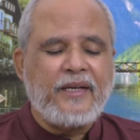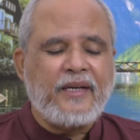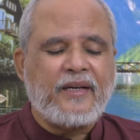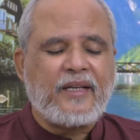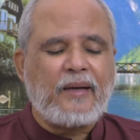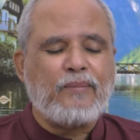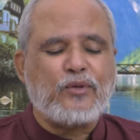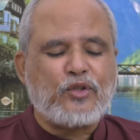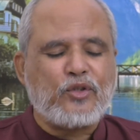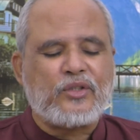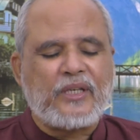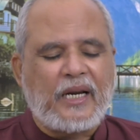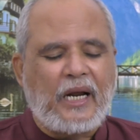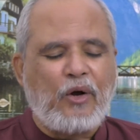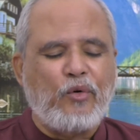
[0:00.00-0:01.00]
it comes to
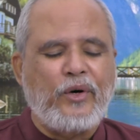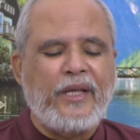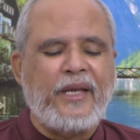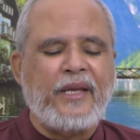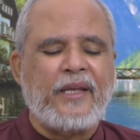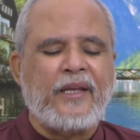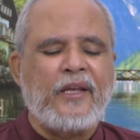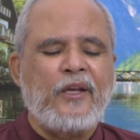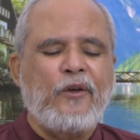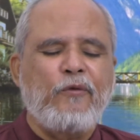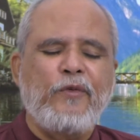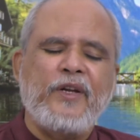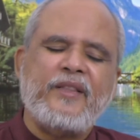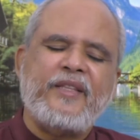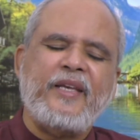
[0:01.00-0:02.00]
surrounding,
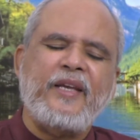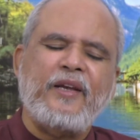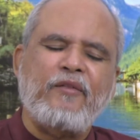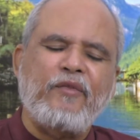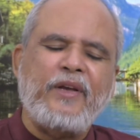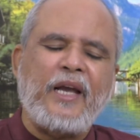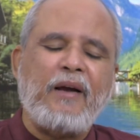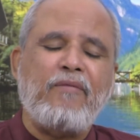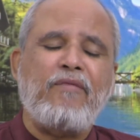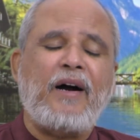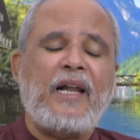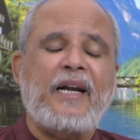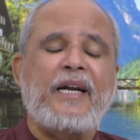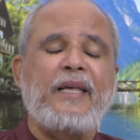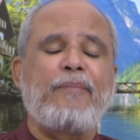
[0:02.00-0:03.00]
we think we have
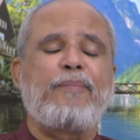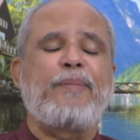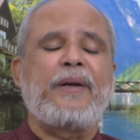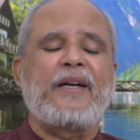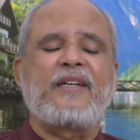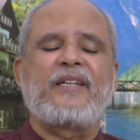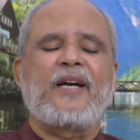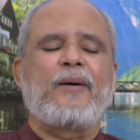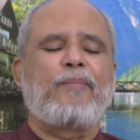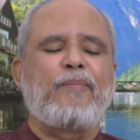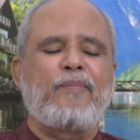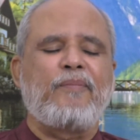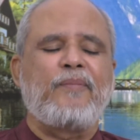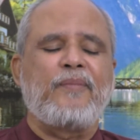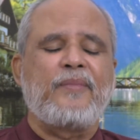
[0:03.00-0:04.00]
already picked
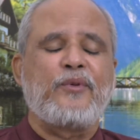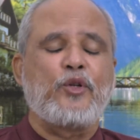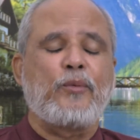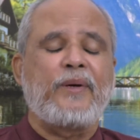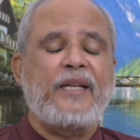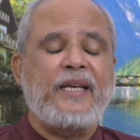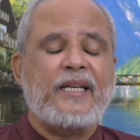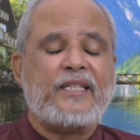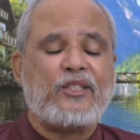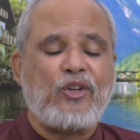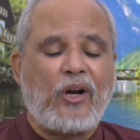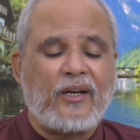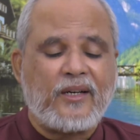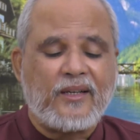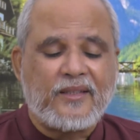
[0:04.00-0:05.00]
up, nobody has
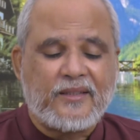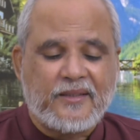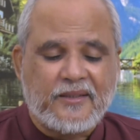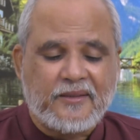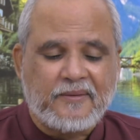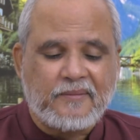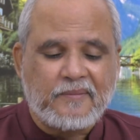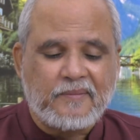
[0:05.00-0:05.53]
taught us.